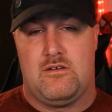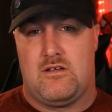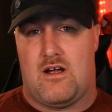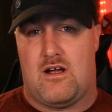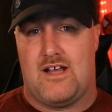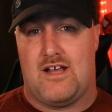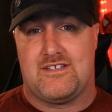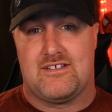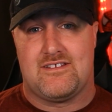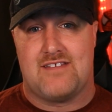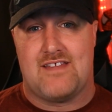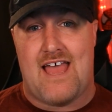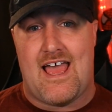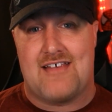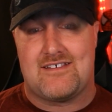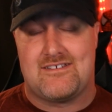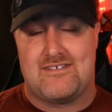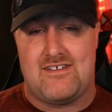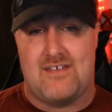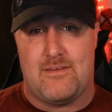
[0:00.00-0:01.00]
right, the
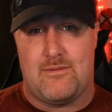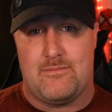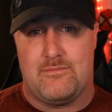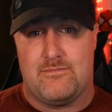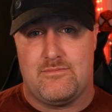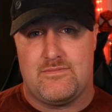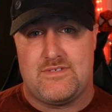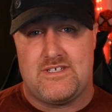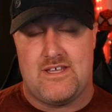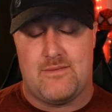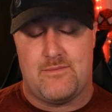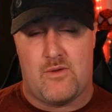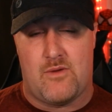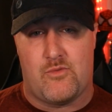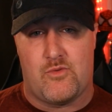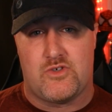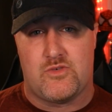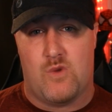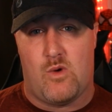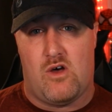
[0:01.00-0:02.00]
last tip number
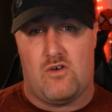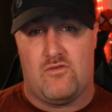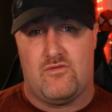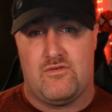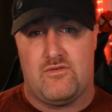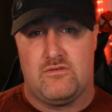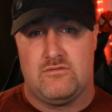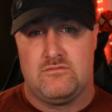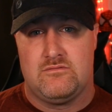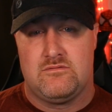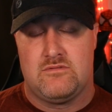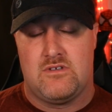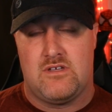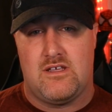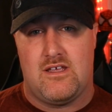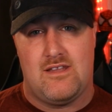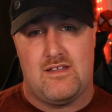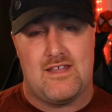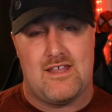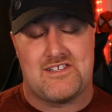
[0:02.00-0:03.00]
12,
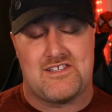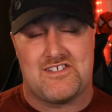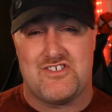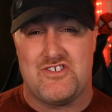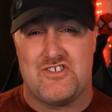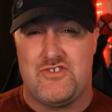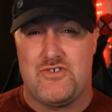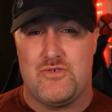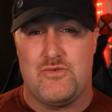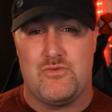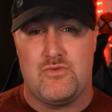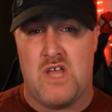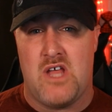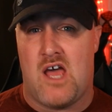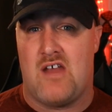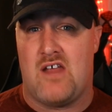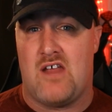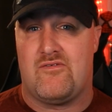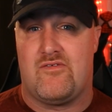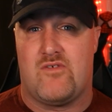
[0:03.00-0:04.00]
and that's, do
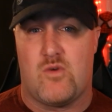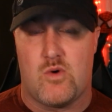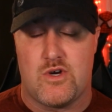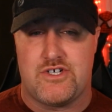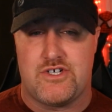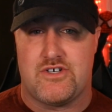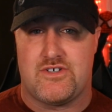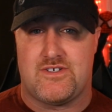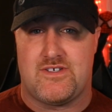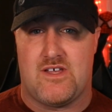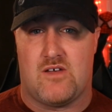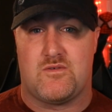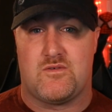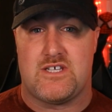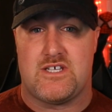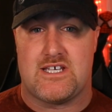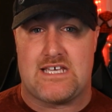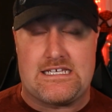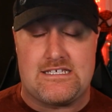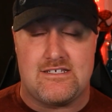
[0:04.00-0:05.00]
not force yourself
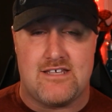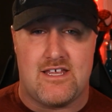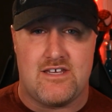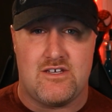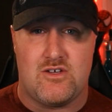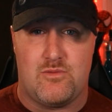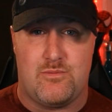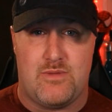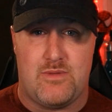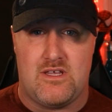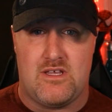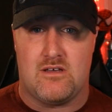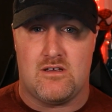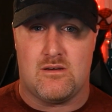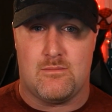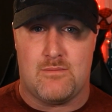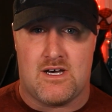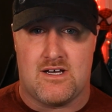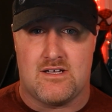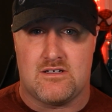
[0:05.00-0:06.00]
to continue being a
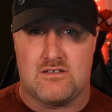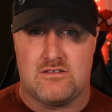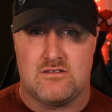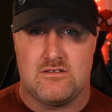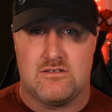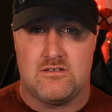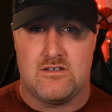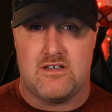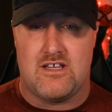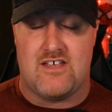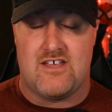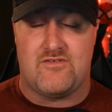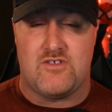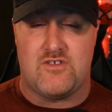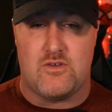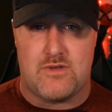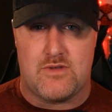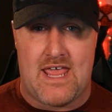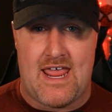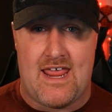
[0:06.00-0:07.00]
mod if
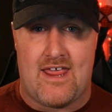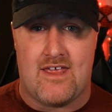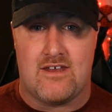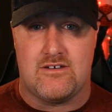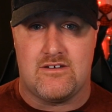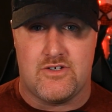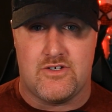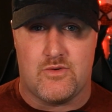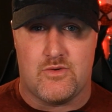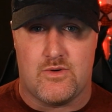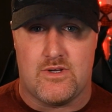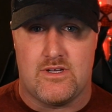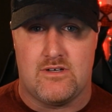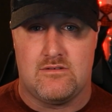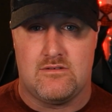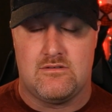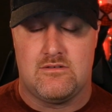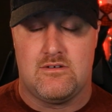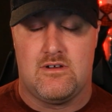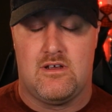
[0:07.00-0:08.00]
you can't do it.
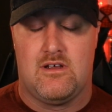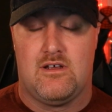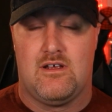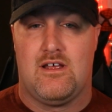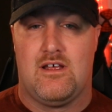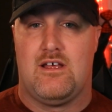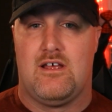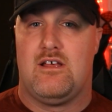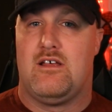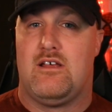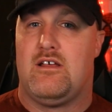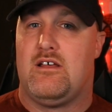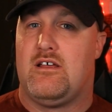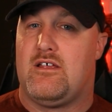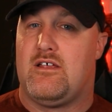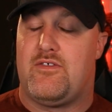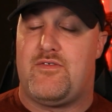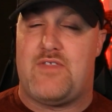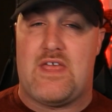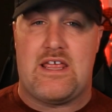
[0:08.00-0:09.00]

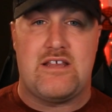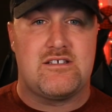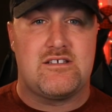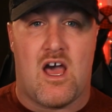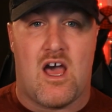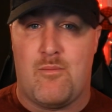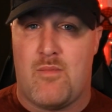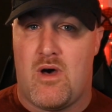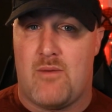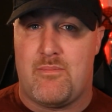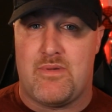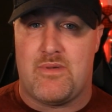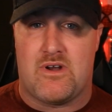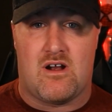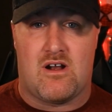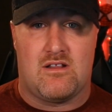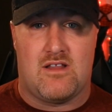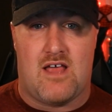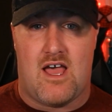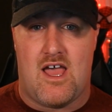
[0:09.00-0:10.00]
Things come up in
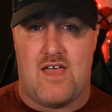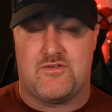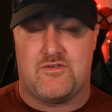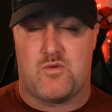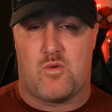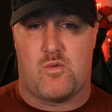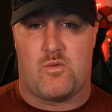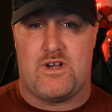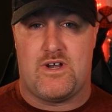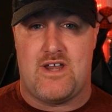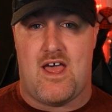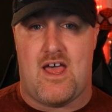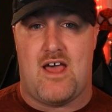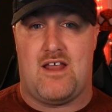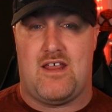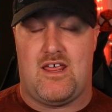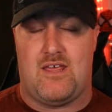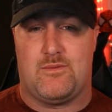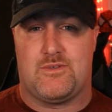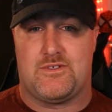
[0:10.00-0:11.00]
our lives where we're not
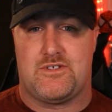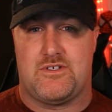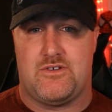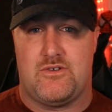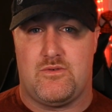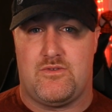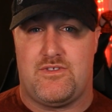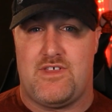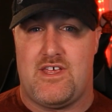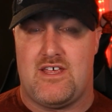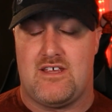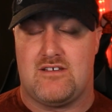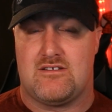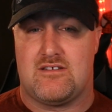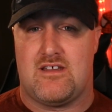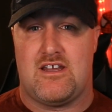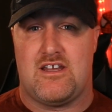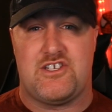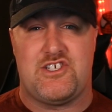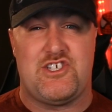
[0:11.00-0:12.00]
able to do things,
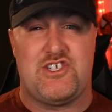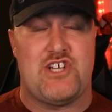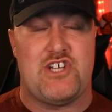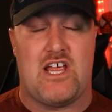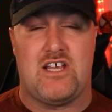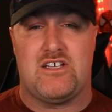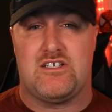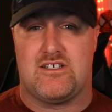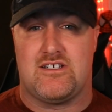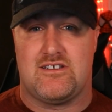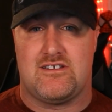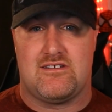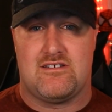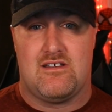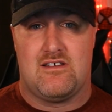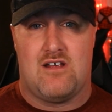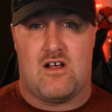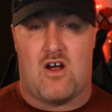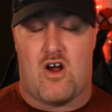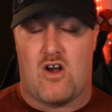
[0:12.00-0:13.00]
that it changes
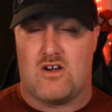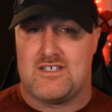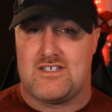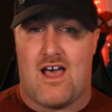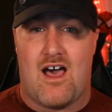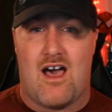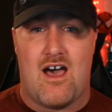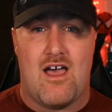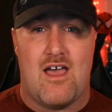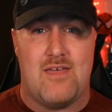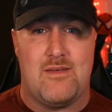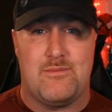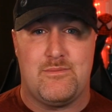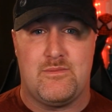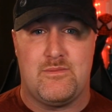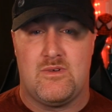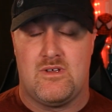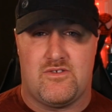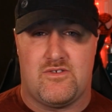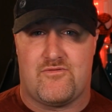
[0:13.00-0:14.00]
our time,
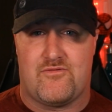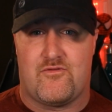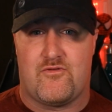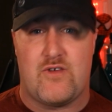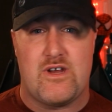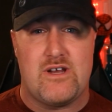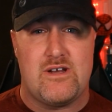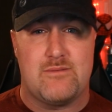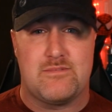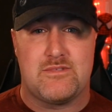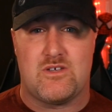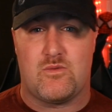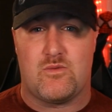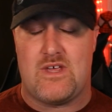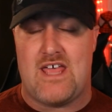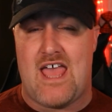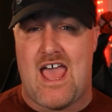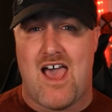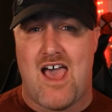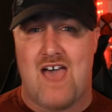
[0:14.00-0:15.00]
freedoms that we
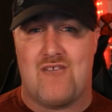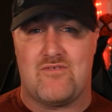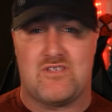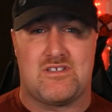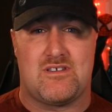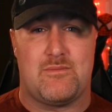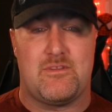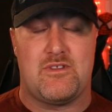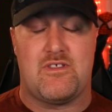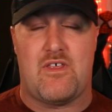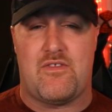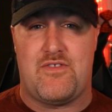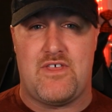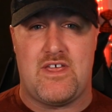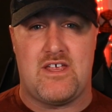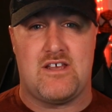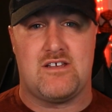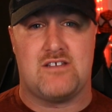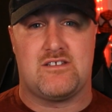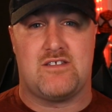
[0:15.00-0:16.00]
have and some of the
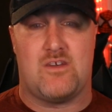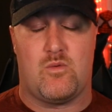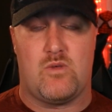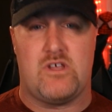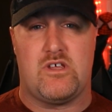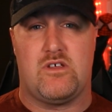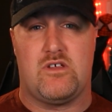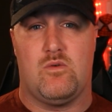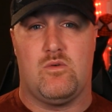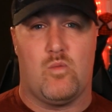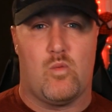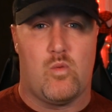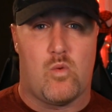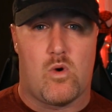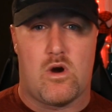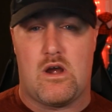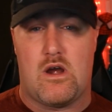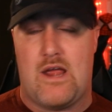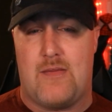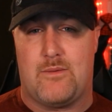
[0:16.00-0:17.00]
things that we
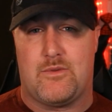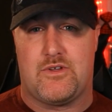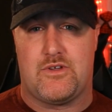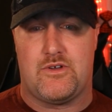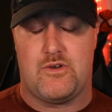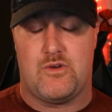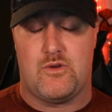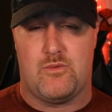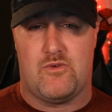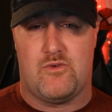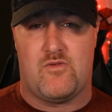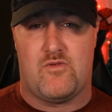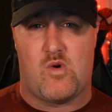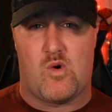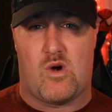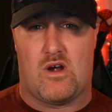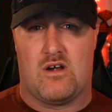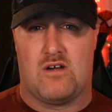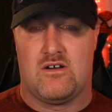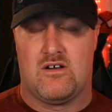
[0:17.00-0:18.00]
were able to do
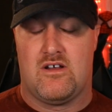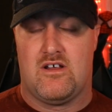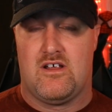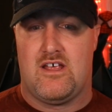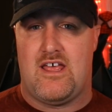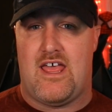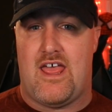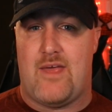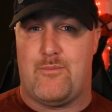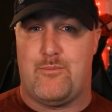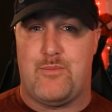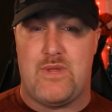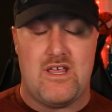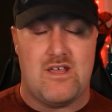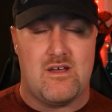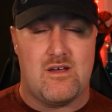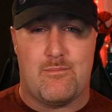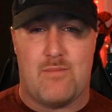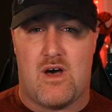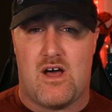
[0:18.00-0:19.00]
before. And
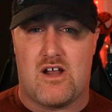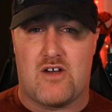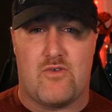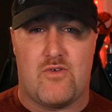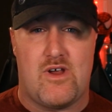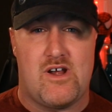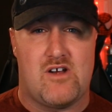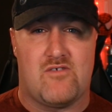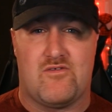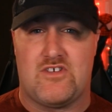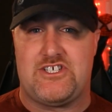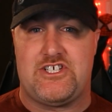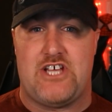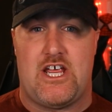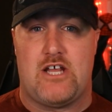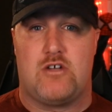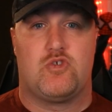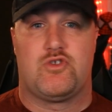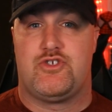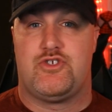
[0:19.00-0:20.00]
being a moderator of a
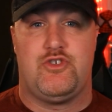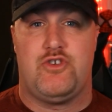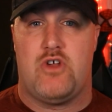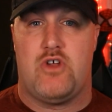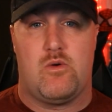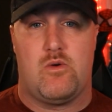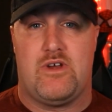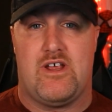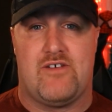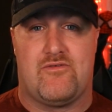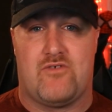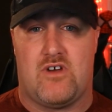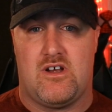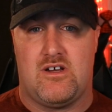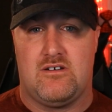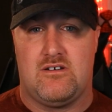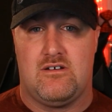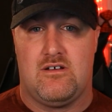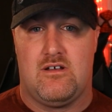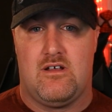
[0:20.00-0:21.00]
channel is no different.
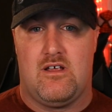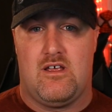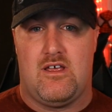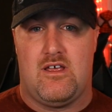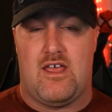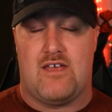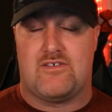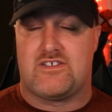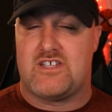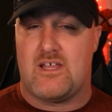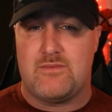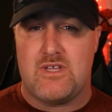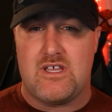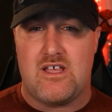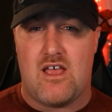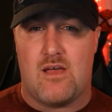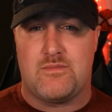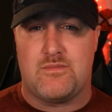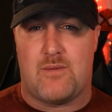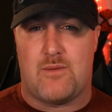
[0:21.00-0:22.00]
If something
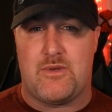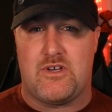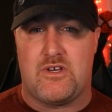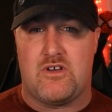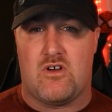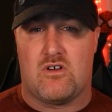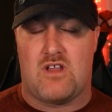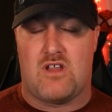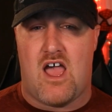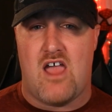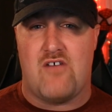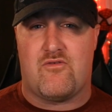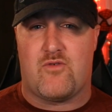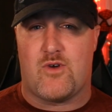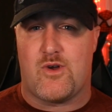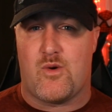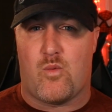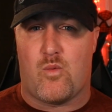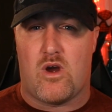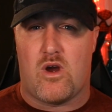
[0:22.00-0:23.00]
comes up in your life where
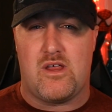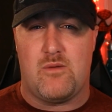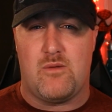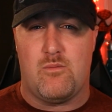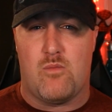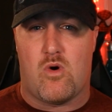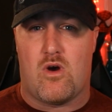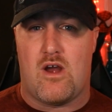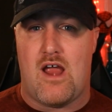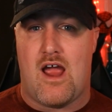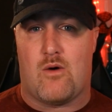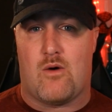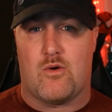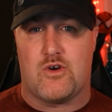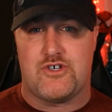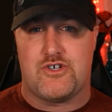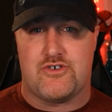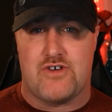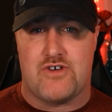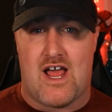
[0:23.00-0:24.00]
you're working more
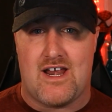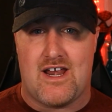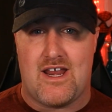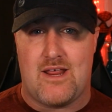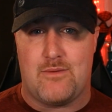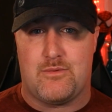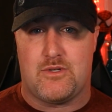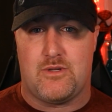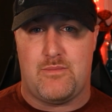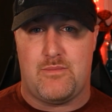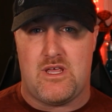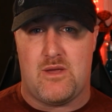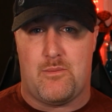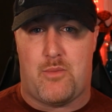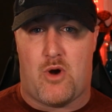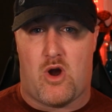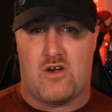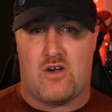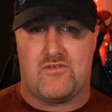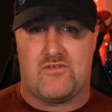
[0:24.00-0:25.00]
hours, you're not able to be a
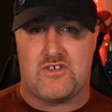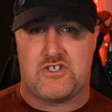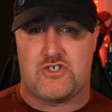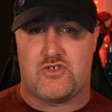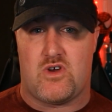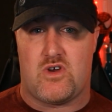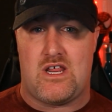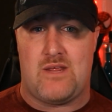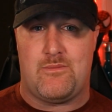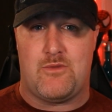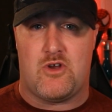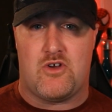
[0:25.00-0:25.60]
part of a stream, you're